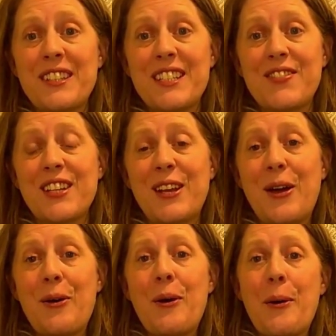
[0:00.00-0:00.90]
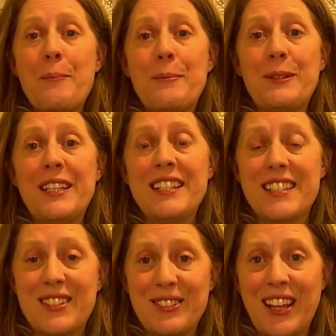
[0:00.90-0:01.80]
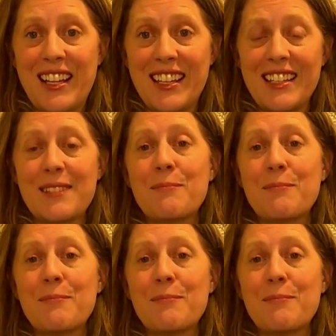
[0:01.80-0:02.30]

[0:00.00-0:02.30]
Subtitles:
this video, please do like it.